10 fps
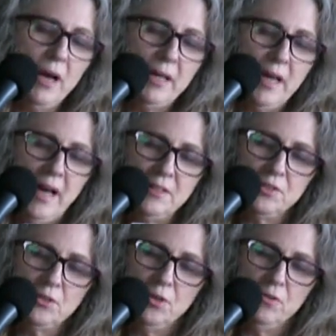my
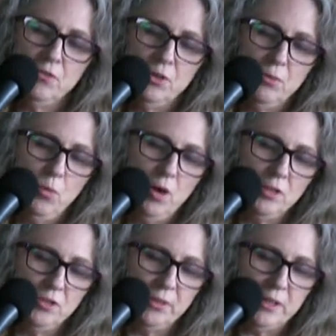Casanova
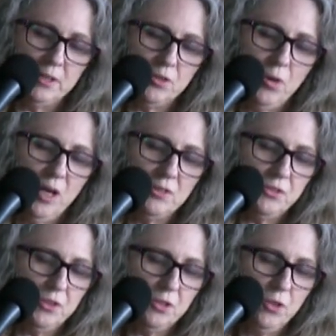wandering across
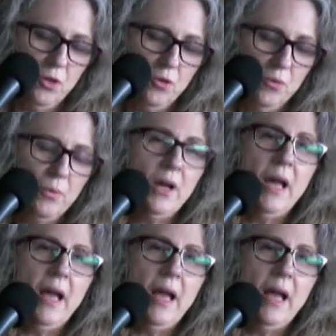the globe,